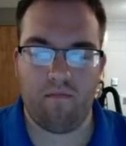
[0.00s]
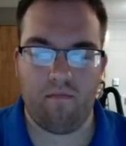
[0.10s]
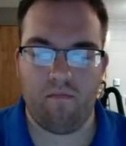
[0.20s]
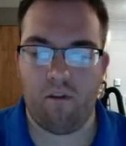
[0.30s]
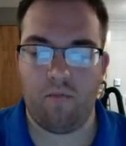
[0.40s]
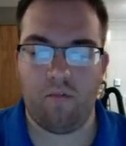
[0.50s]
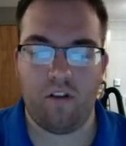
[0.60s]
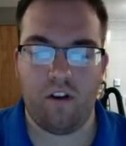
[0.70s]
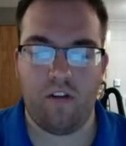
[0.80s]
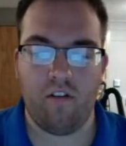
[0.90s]
numbers
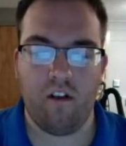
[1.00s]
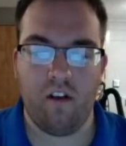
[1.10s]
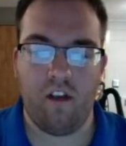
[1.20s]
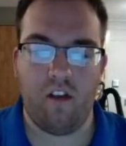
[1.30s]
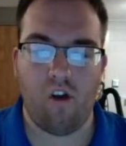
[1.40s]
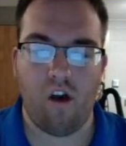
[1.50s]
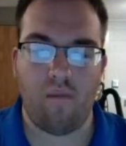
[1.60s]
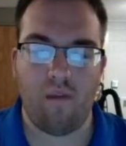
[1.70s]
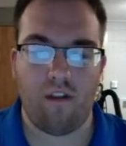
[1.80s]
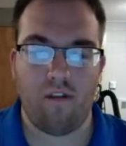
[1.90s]
here, it'll
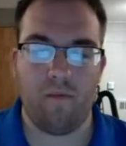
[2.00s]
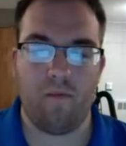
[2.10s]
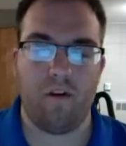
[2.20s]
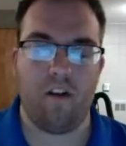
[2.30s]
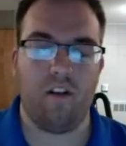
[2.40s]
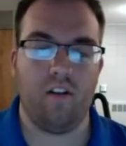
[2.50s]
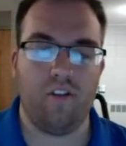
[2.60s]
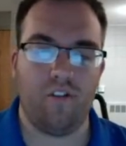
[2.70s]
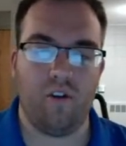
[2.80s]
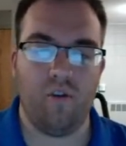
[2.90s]
automatically be money.
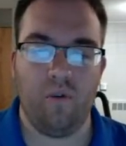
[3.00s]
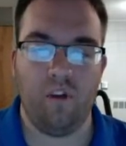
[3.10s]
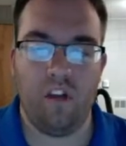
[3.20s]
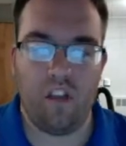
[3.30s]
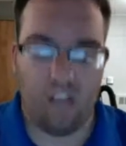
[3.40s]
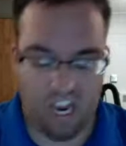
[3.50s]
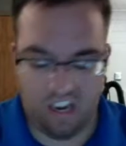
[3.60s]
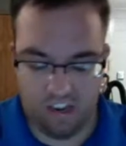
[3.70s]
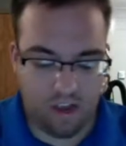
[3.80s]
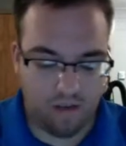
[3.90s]
So
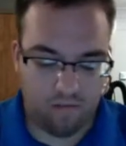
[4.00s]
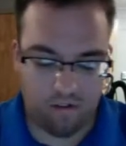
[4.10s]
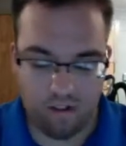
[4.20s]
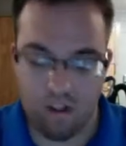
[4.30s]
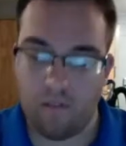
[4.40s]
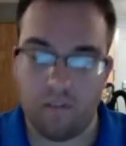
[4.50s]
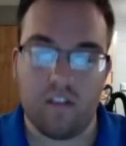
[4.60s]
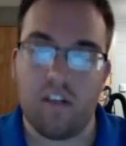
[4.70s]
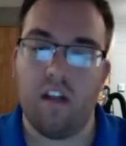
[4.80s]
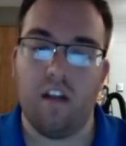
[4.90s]
ATM, I'm going to
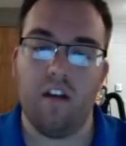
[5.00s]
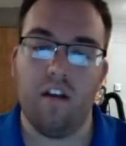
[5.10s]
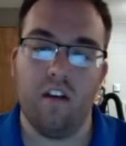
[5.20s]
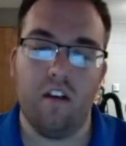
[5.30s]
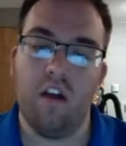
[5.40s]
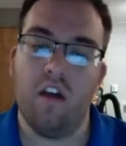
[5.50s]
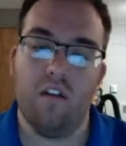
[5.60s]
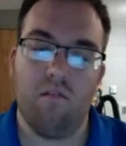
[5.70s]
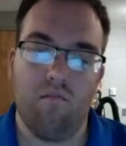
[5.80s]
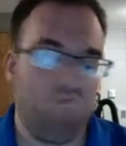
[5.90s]
say
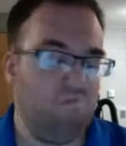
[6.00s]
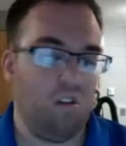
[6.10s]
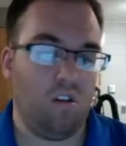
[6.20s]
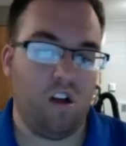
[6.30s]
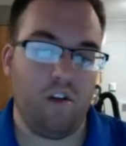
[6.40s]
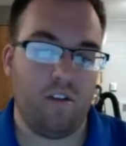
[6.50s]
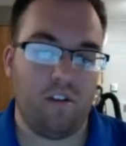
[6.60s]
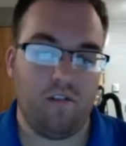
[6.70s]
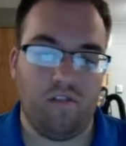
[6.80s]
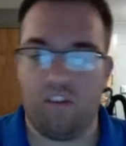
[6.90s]
I'll allow
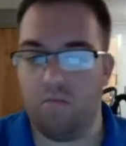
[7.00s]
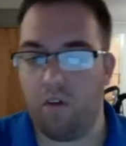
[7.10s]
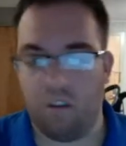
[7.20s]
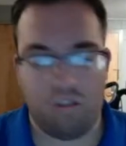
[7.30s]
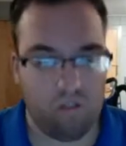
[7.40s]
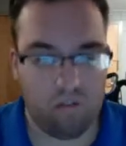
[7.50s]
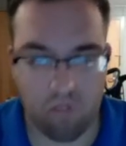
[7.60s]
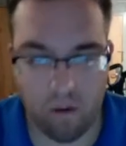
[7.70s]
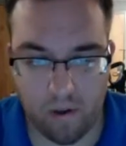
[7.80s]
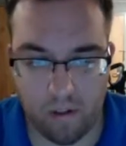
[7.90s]
myself $60
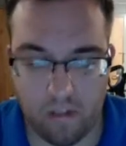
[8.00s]
a month.